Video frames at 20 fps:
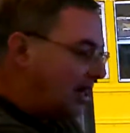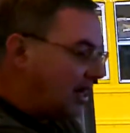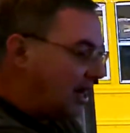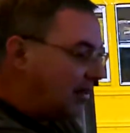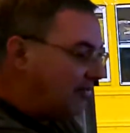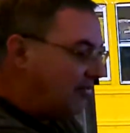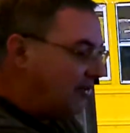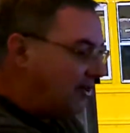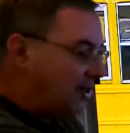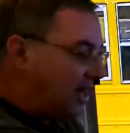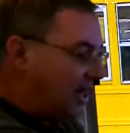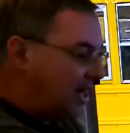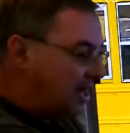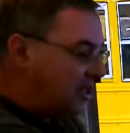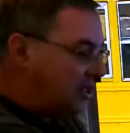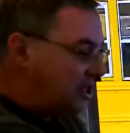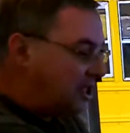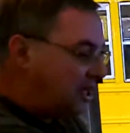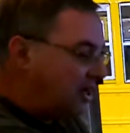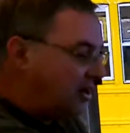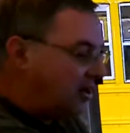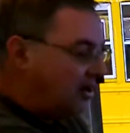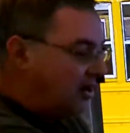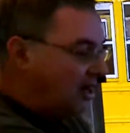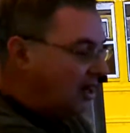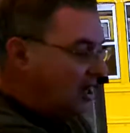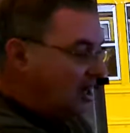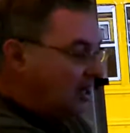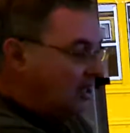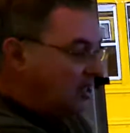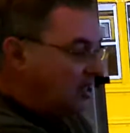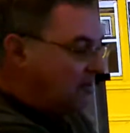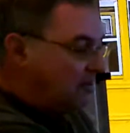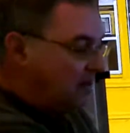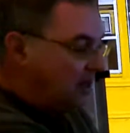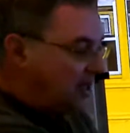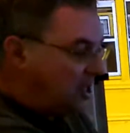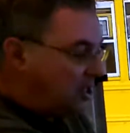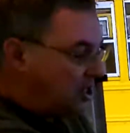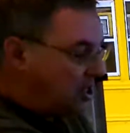on the dash here to
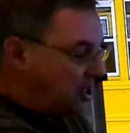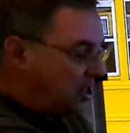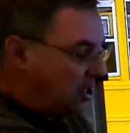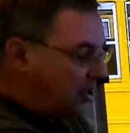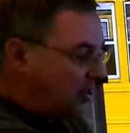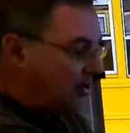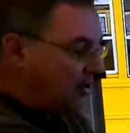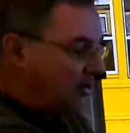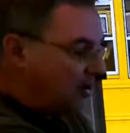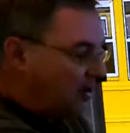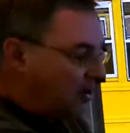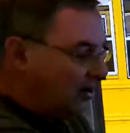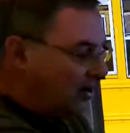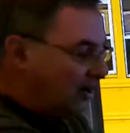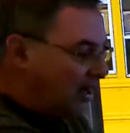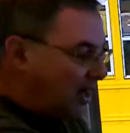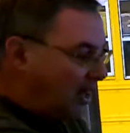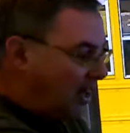make sure,